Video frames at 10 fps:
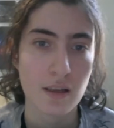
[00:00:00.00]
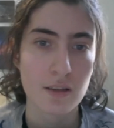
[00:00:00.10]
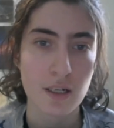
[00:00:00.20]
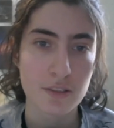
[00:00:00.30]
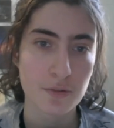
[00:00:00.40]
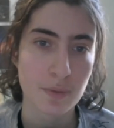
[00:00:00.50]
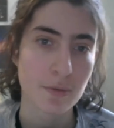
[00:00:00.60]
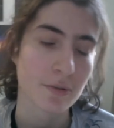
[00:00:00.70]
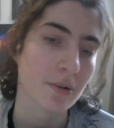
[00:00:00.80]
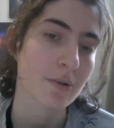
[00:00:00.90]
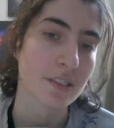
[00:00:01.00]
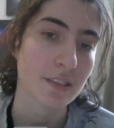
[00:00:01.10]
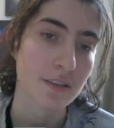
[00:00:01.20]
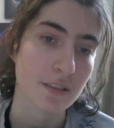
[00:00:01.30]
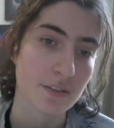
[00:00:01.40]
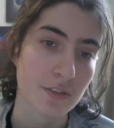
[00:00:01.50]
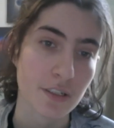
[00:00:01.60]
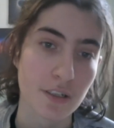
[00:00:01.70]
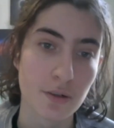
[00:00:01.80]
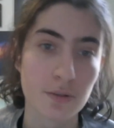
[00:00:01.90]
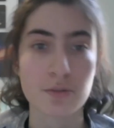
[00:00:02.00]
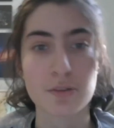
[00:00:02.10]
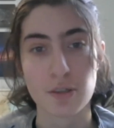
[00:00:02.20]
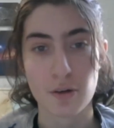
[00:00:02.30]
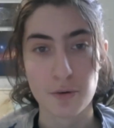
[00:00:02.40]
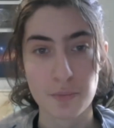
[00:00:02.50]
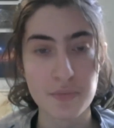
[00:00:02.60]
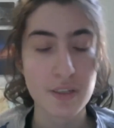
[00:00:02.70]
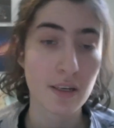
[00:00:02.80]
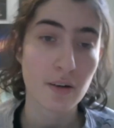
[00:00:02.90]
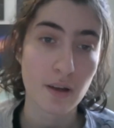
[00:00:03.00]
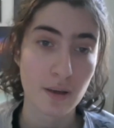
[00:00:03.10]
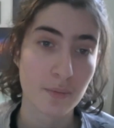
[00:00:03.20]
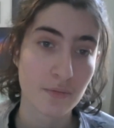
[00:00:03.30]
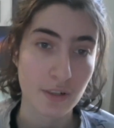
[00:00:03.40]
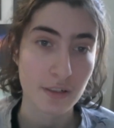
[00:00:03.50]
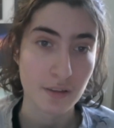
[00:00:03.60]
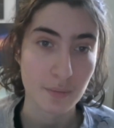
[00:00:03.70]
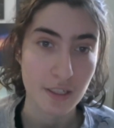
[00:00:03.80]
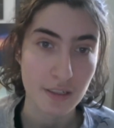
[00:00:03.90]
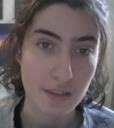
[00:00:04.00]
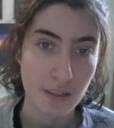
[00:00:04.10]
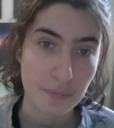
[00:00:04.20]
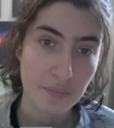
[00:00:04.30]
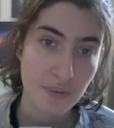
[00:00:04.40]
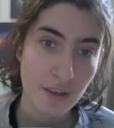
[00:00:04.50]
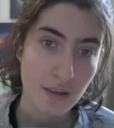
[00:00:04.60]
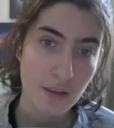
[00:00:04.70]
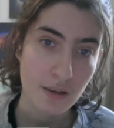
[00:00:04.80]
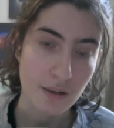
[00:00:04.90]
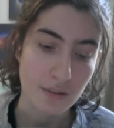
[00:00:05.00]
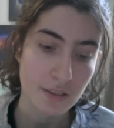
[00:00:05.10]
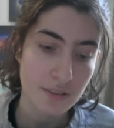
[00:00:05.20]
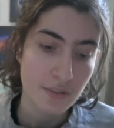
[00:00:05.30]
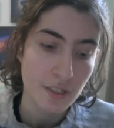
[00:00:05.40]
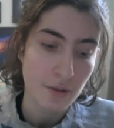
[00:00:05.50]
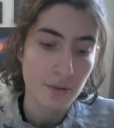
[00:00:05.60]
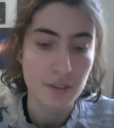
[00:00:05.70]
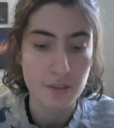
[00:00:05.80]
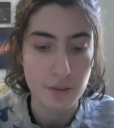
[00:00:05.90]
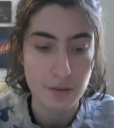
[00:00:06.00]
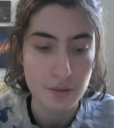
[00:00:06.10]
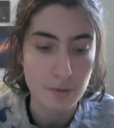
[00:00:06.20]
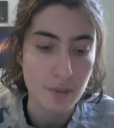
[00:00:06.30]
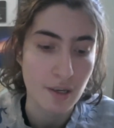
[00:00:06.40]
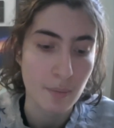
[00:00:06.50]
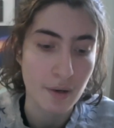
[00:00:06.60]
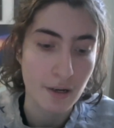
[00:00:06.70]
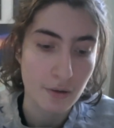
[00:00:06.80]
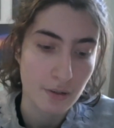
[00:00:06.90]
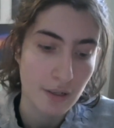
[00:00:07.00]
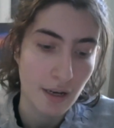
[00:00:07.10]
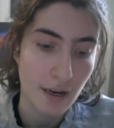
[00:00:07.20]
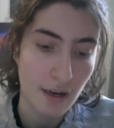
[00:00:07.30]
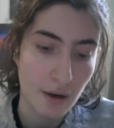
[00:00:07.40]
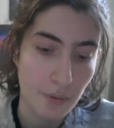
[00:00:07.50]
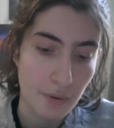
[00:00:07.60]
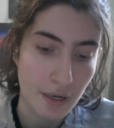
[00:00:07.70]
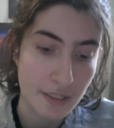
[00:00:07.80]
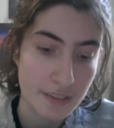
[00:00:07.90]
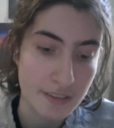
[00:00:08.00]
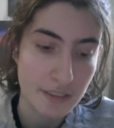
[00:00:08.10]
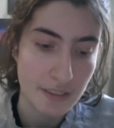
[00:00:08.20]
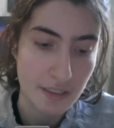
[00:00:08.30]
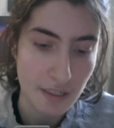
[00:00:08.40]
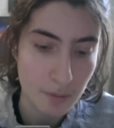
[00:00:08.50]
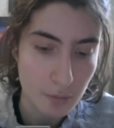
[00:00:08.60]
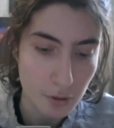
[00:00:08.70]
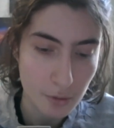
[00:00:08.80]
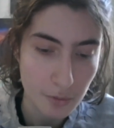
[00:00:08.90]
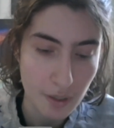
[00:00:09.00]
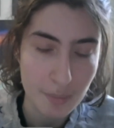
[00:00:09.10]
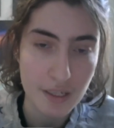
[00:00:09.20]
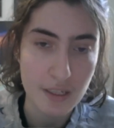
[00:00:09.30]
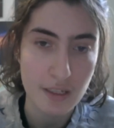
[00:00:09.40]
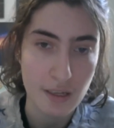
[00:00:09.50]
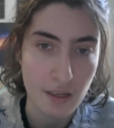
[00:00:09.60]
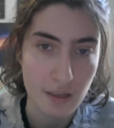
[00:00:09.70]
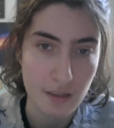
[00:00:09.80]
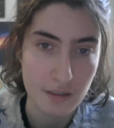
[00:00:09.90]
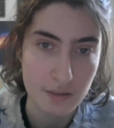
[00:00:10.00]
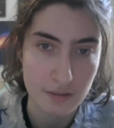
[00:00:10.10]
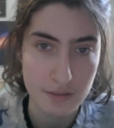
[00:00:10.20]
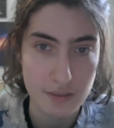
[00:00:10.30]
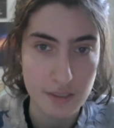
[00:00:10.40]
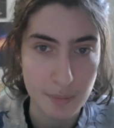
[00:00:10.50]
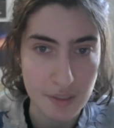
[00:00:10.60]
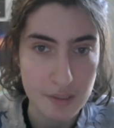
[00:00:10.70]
Lots of people requested this video, so here I am finally making it. This video is going to be about how I study game programming and C++